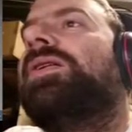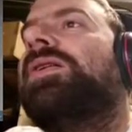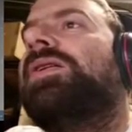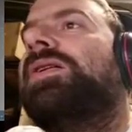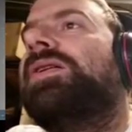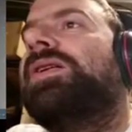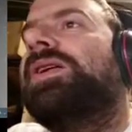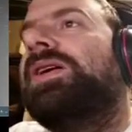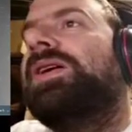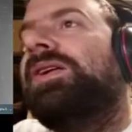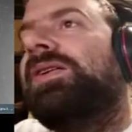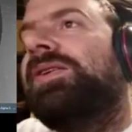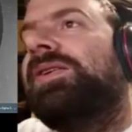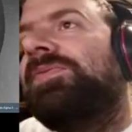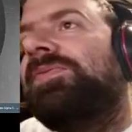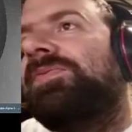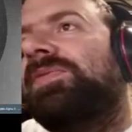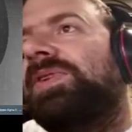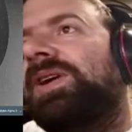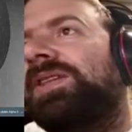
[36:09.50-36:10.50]
Can I
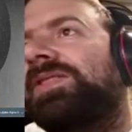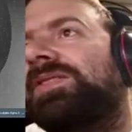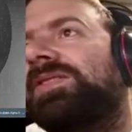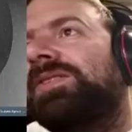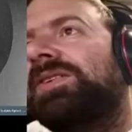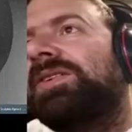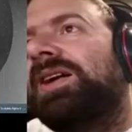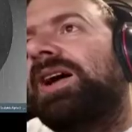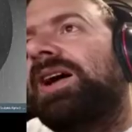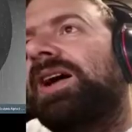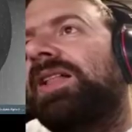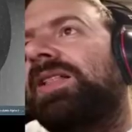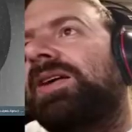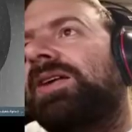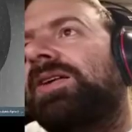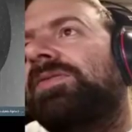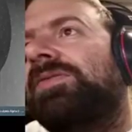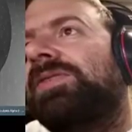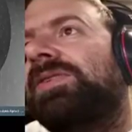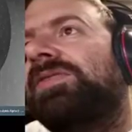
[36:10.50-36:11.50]
inflate the hell
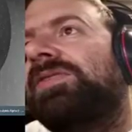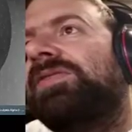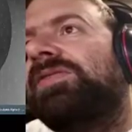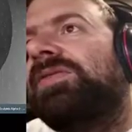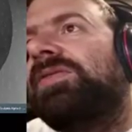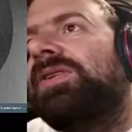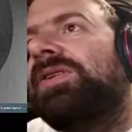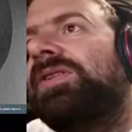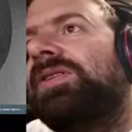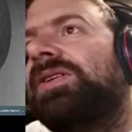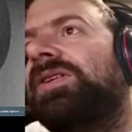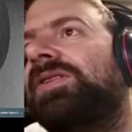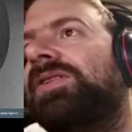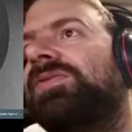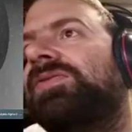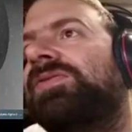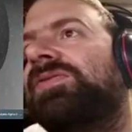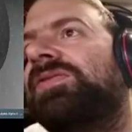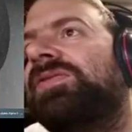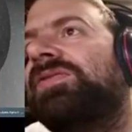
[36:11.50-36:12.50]
out of this so that I
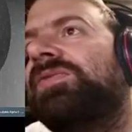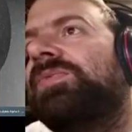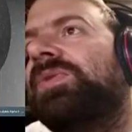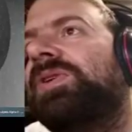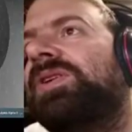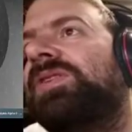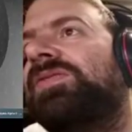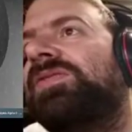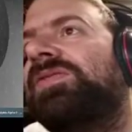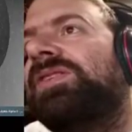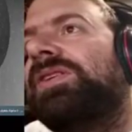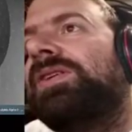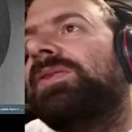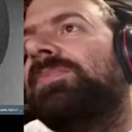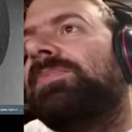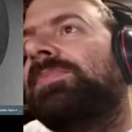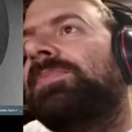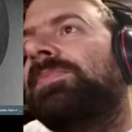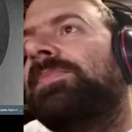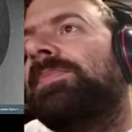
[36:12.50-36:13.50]
lose this weird
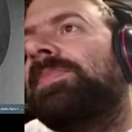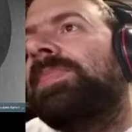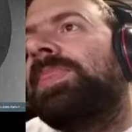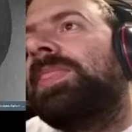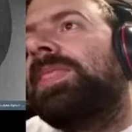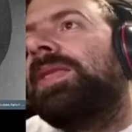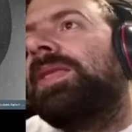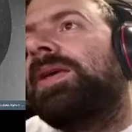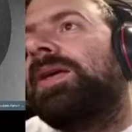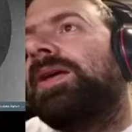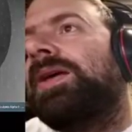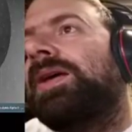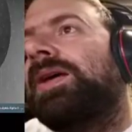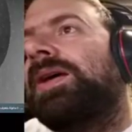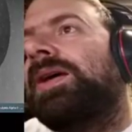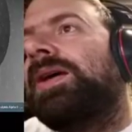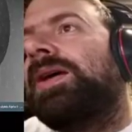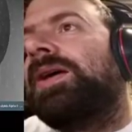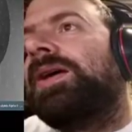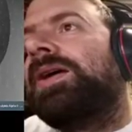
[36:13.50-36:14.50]
seam?
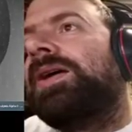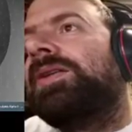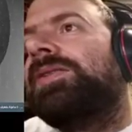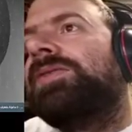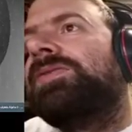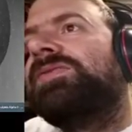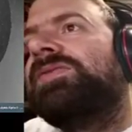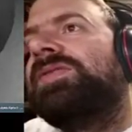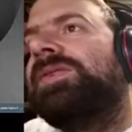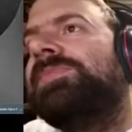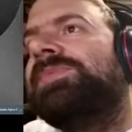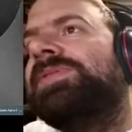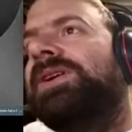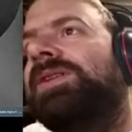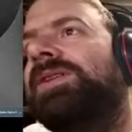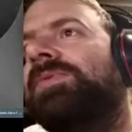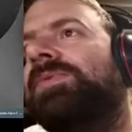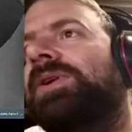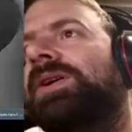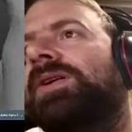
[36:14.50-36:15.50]
It seems
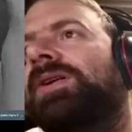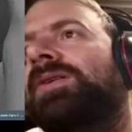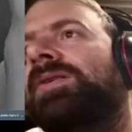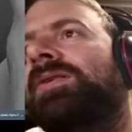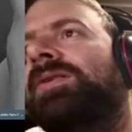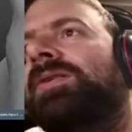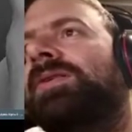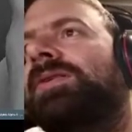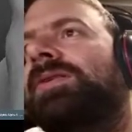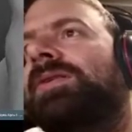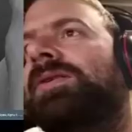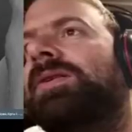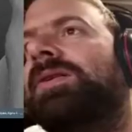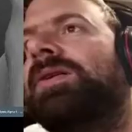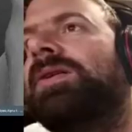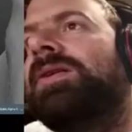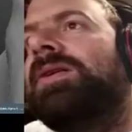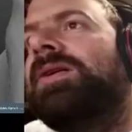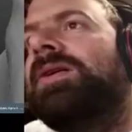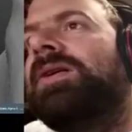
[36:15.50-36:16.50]
that way.
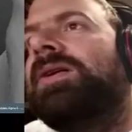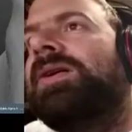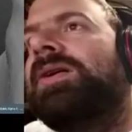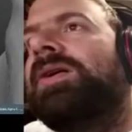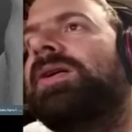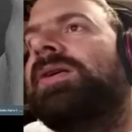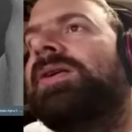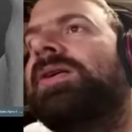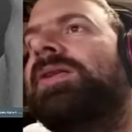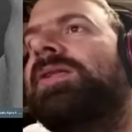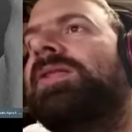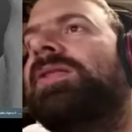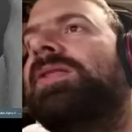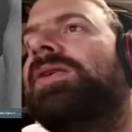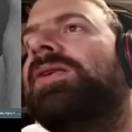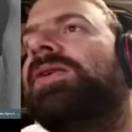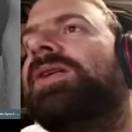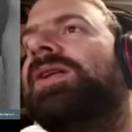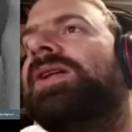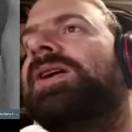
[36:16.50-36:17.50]

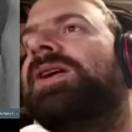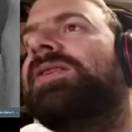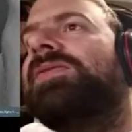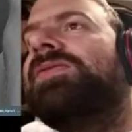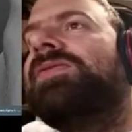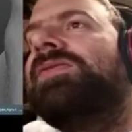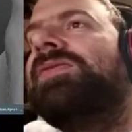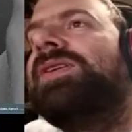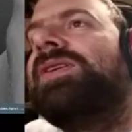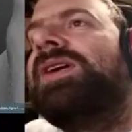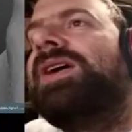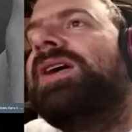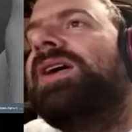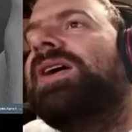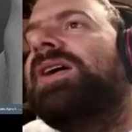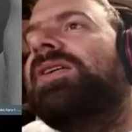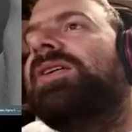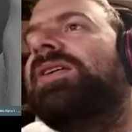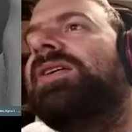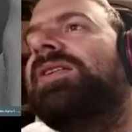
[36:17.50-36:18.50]
Learning
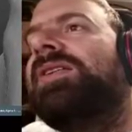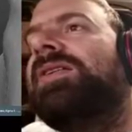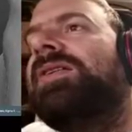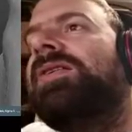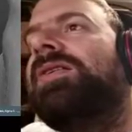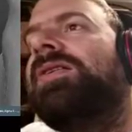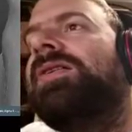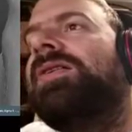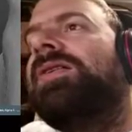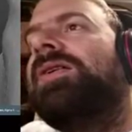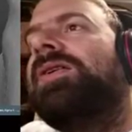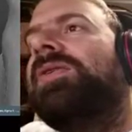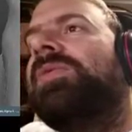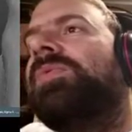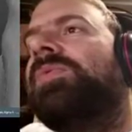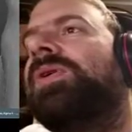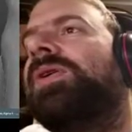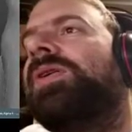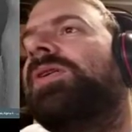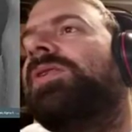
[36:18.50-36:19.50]
together,
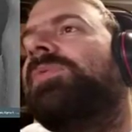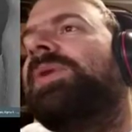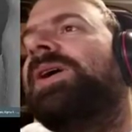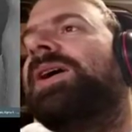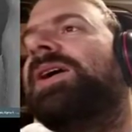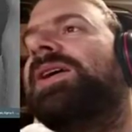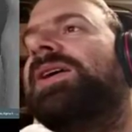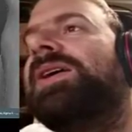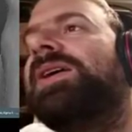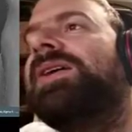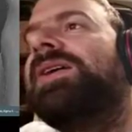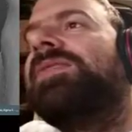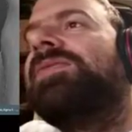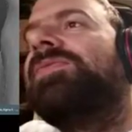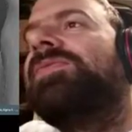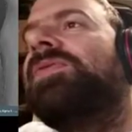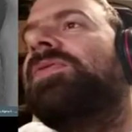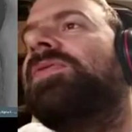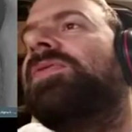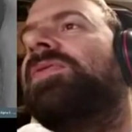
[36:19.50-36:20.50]
we'll make it
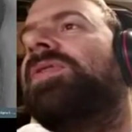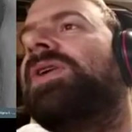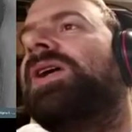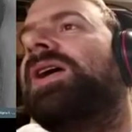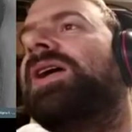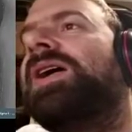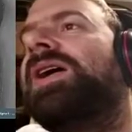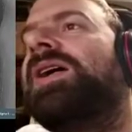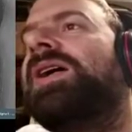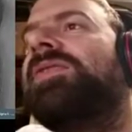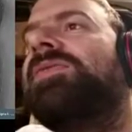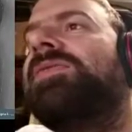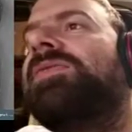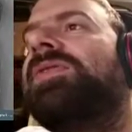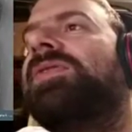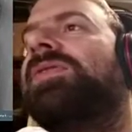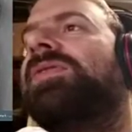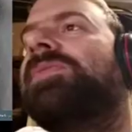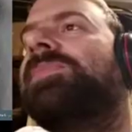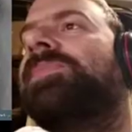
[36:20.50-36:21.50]

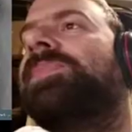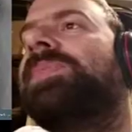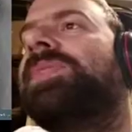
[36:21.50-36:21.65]
forever.